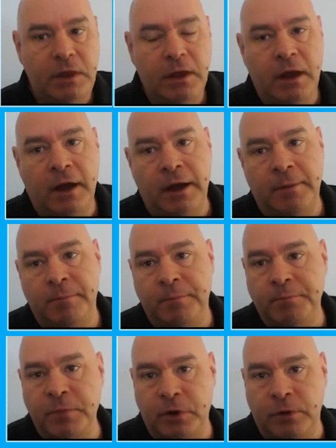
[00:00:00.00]

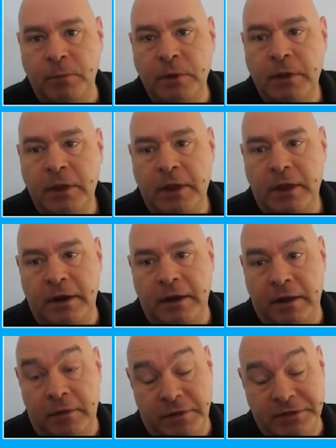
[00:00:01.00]

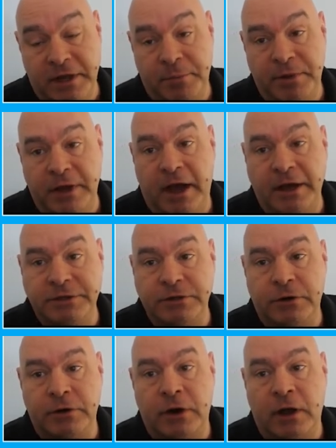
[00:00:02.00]
and these APIs
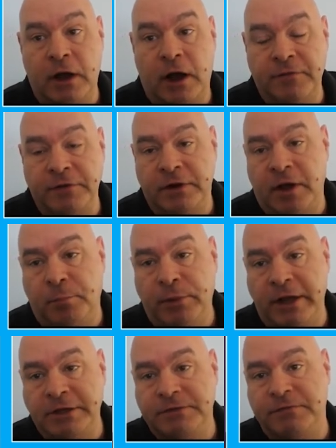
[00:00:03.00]
are often
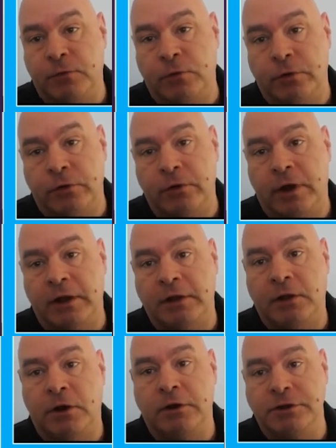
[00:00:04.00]
complex for
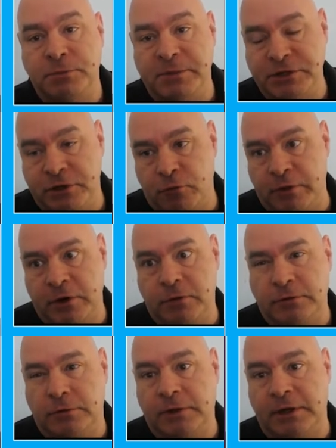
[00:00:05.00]
large mission
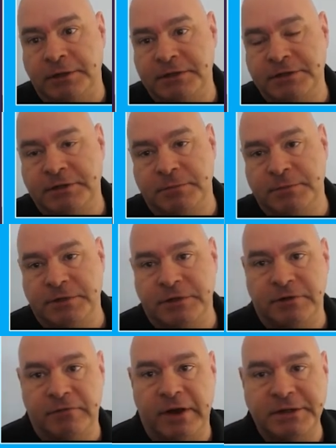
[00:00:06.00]
critical systems
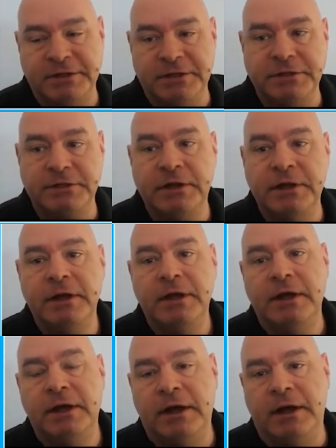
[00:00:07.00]
and devices,
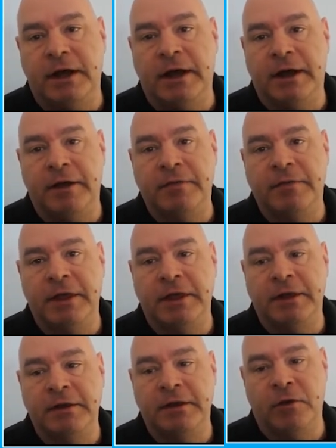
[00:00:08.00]

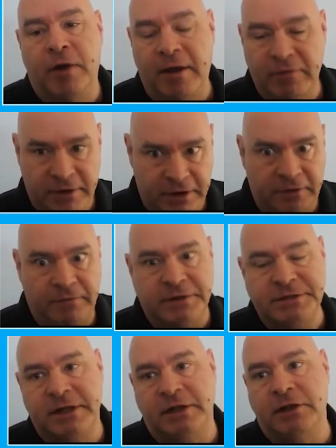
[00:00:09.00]
then having to
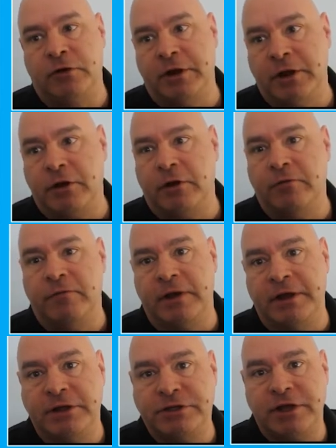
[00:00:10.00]
invest that learning curve
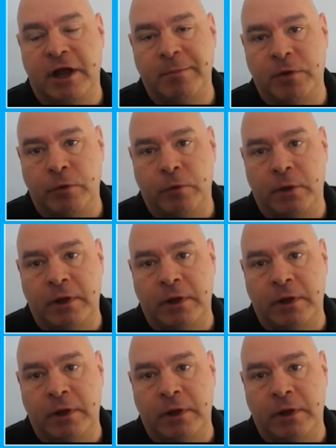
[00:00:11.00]
each time you